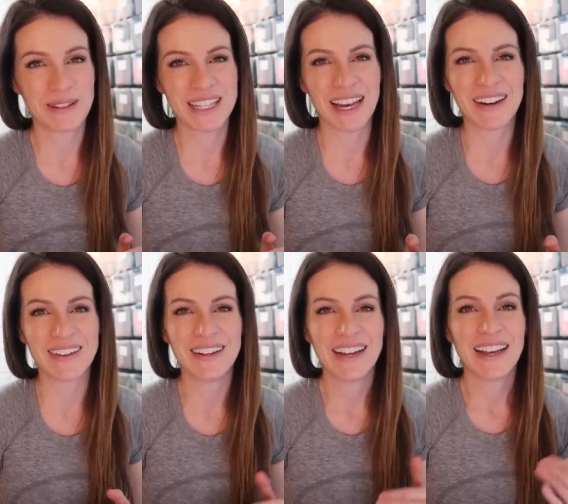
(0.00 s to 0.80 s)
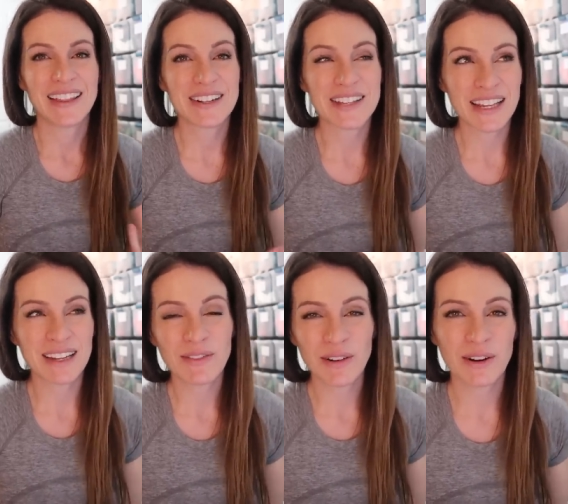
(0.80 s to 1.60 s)
So they're
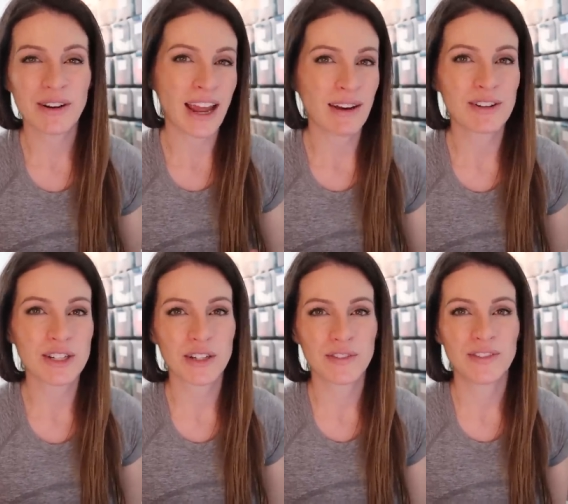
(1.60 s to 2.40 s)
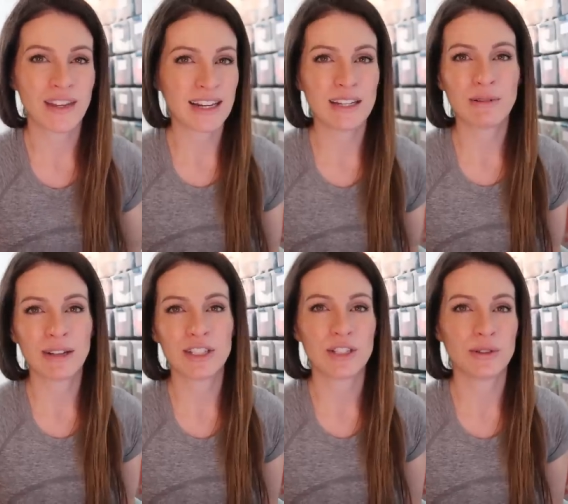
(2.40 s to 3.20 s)
selling for an average of
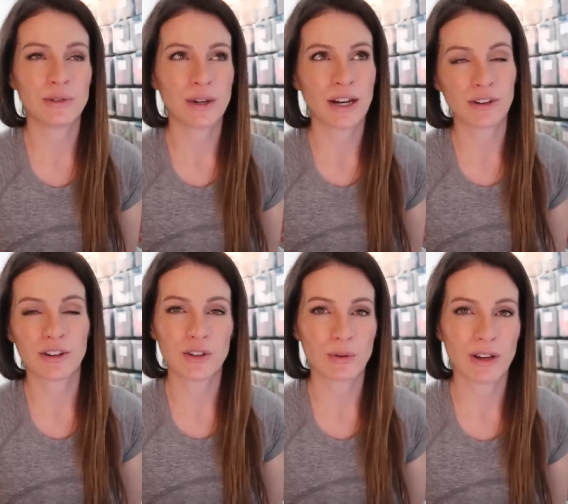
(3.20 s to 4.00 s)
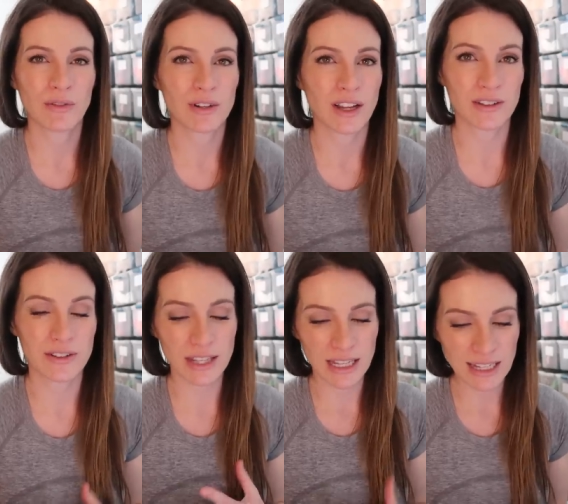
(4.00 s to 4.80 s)
$91 to
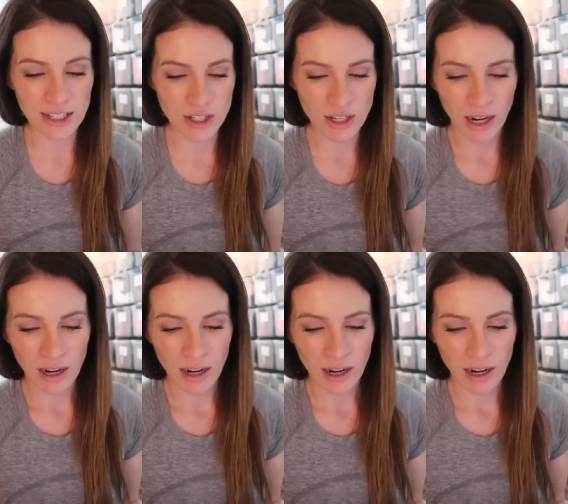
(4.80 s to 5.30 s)
$124 each.